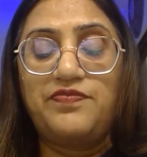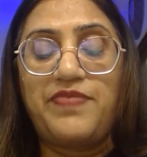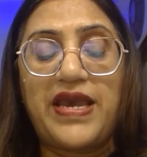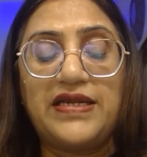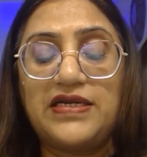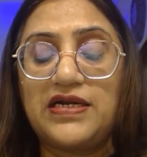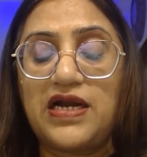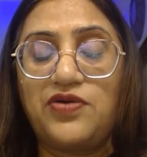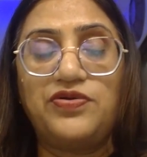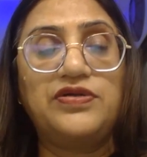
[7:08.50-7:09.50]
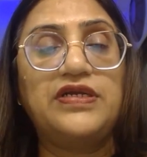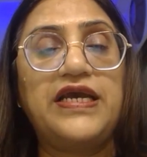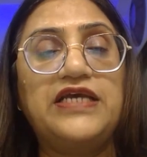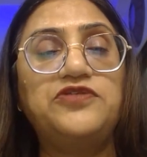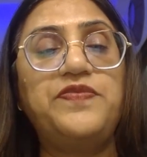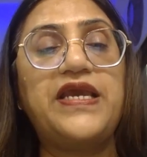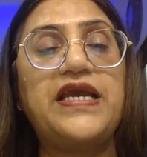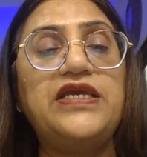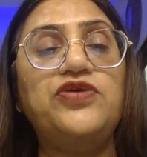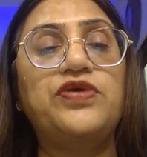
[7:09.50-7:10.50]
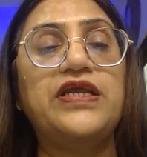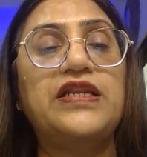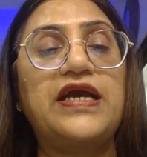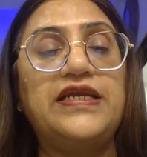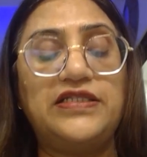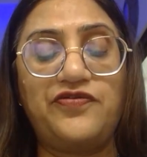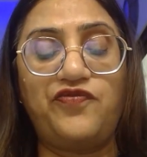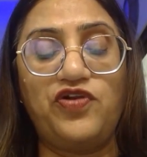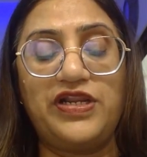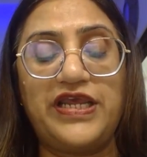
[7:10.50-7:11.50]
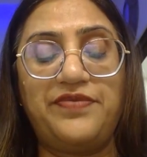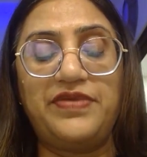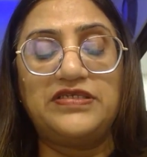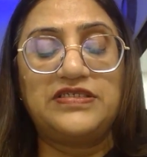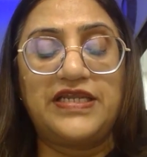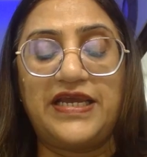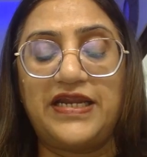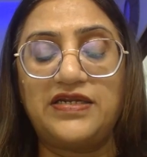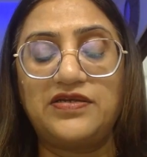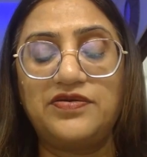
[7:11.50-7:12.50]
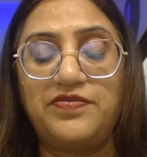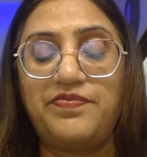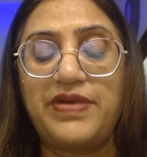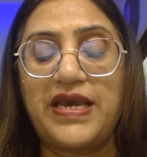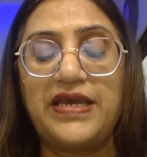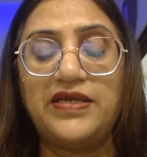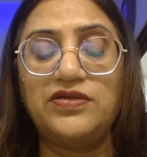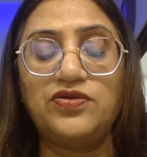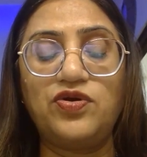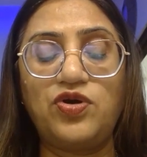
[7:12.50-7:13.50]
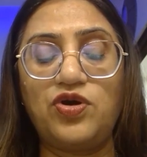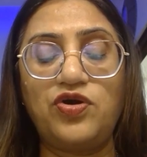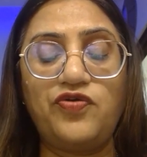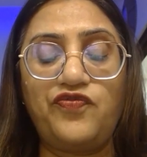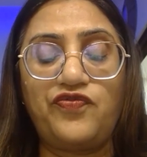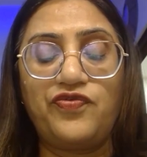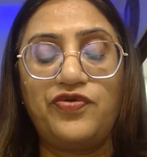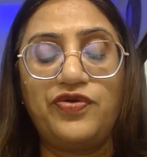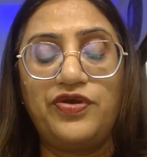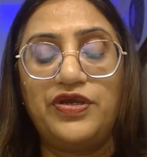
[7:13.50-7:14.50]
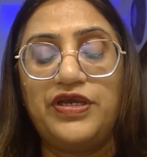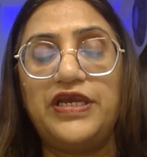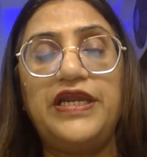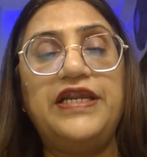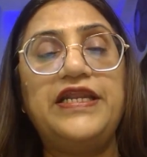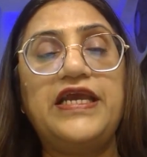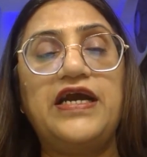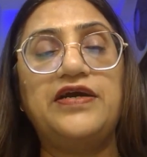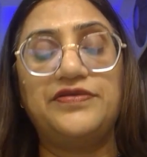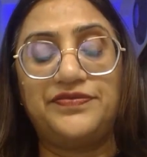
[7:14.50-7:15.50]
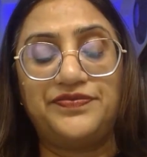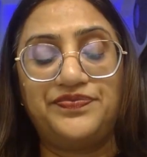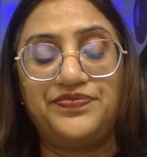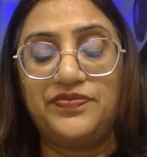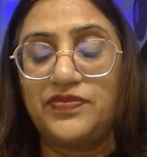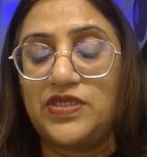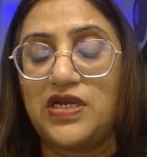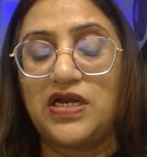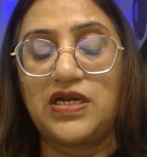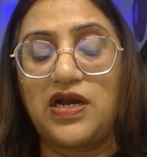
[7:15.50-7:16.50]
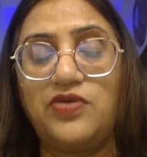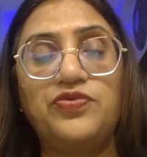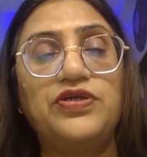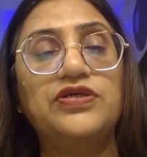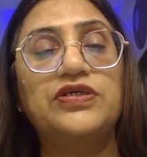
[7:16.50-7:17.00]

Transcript: bank account. SBI, you can write the full name, State Bank of India account.